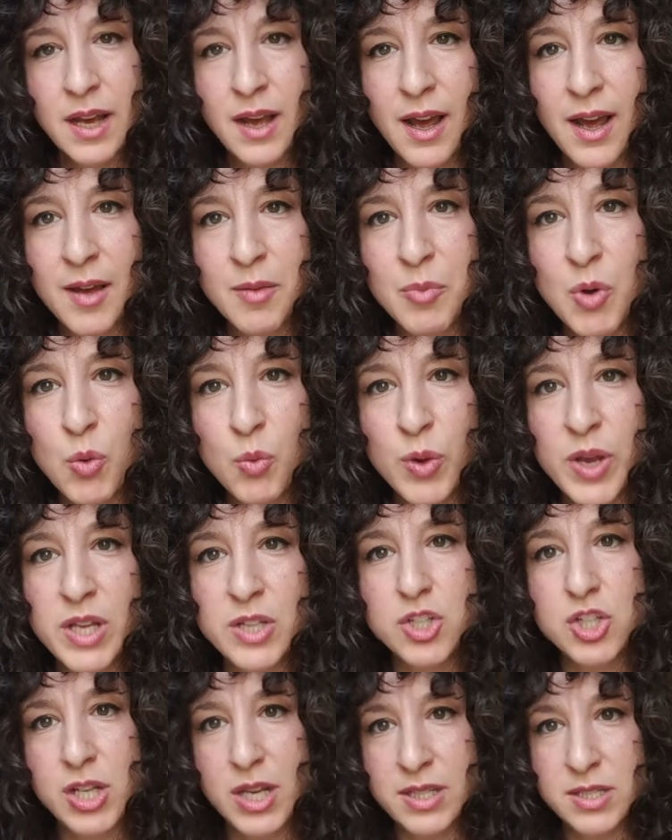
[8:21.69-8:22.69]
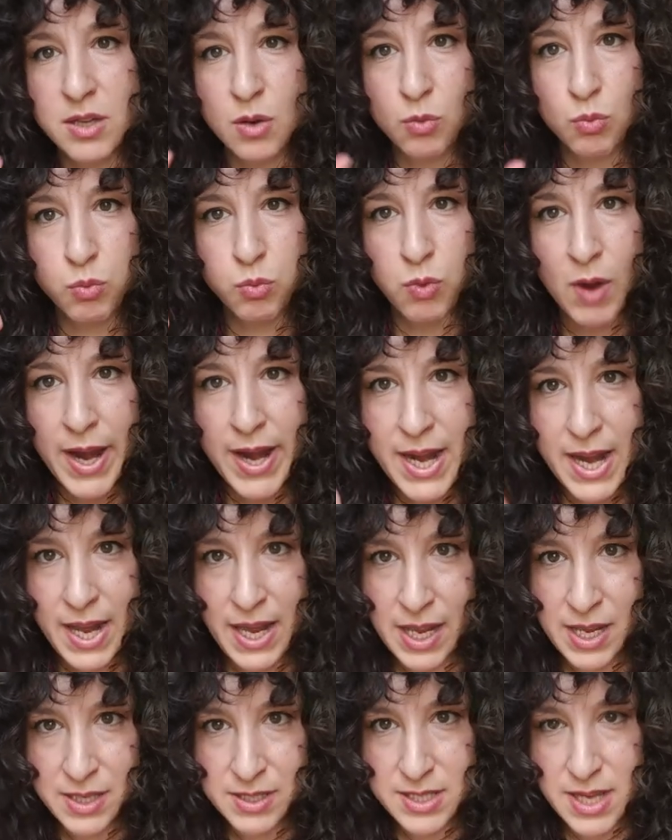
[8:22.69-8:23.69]
um, which is a right
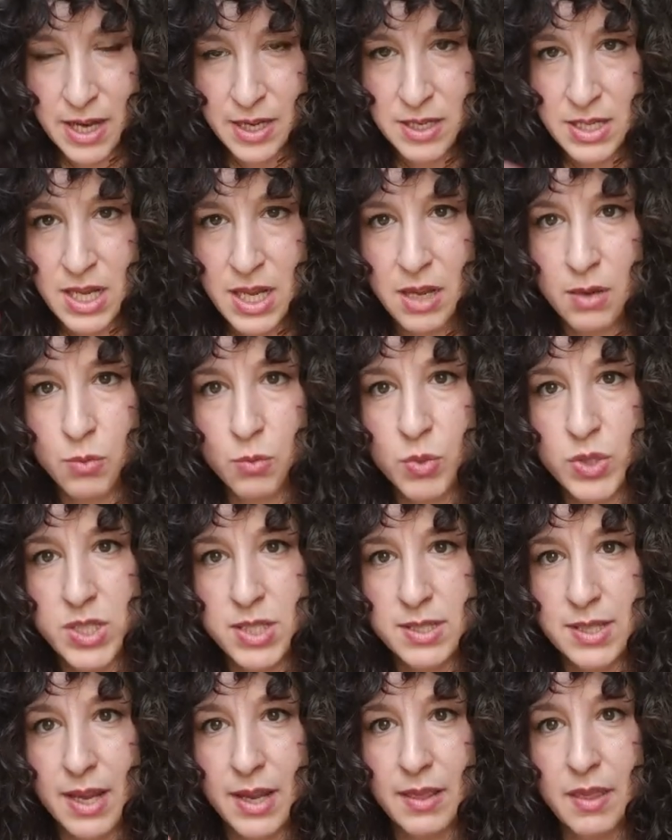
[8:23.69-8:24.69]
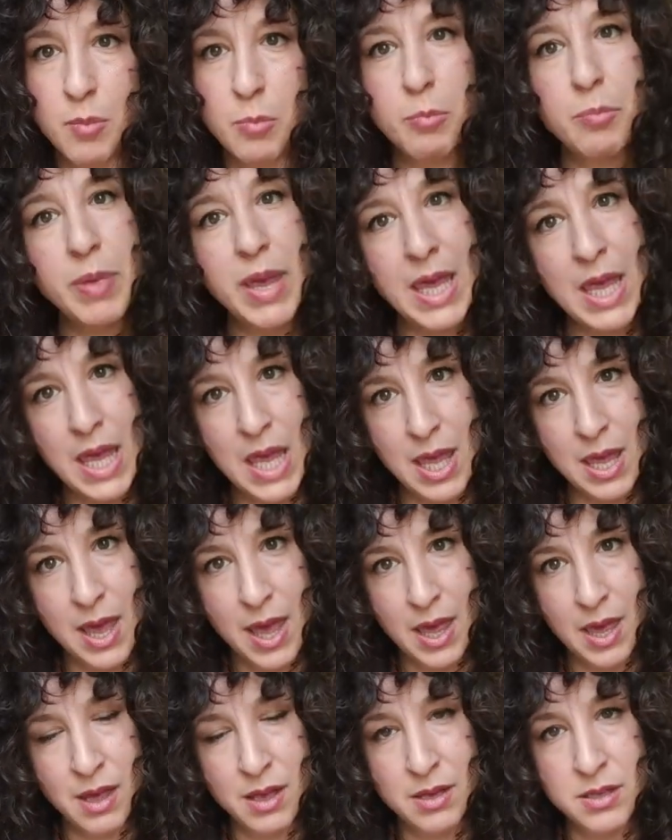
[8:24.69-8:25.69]
hand technique, which is like the picking
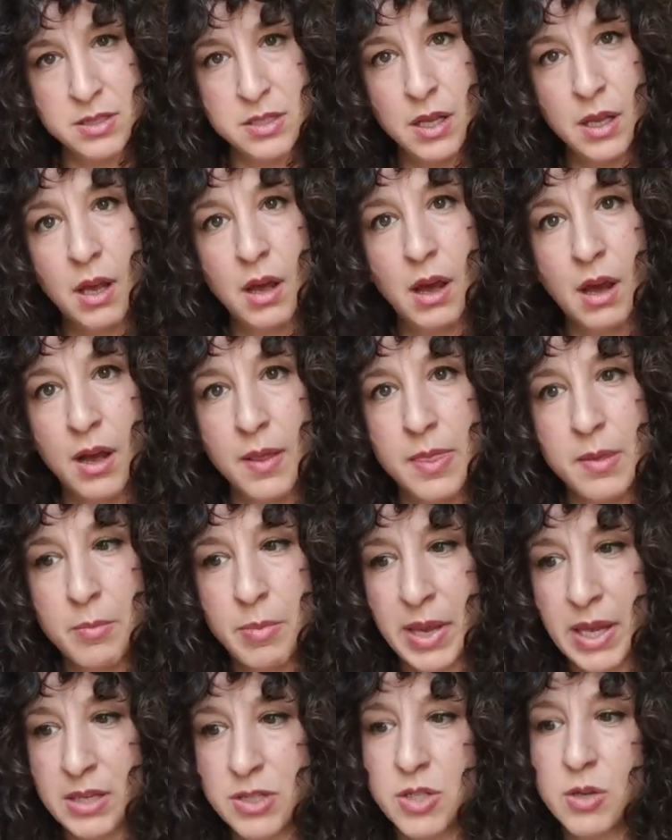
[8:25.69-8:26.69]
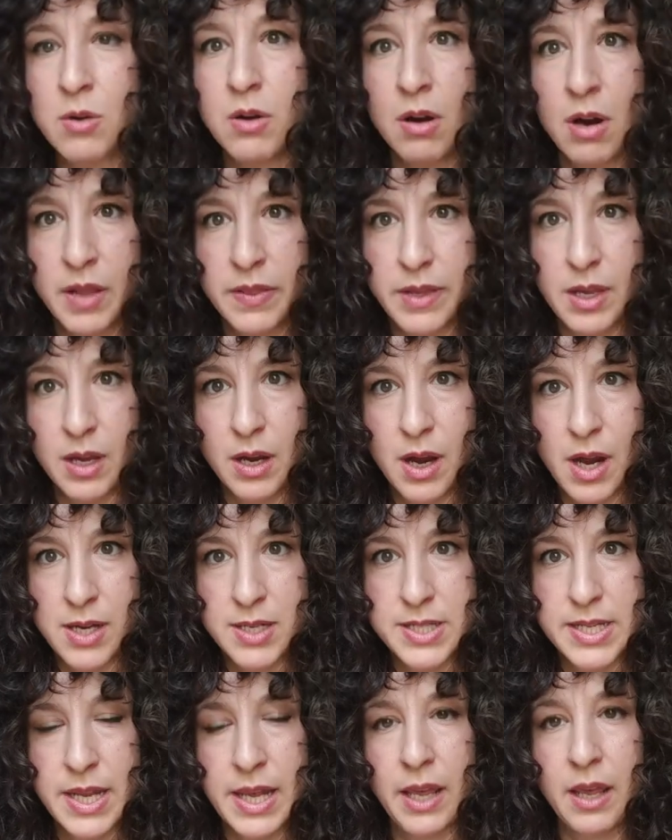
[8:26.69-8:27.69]
hand on the banjo or on the
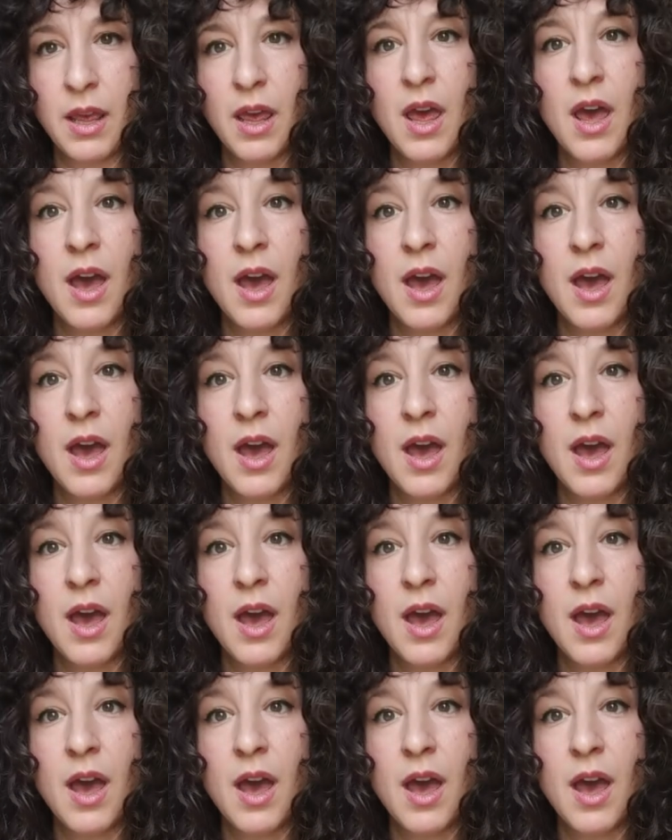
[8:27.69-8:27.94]
accounting.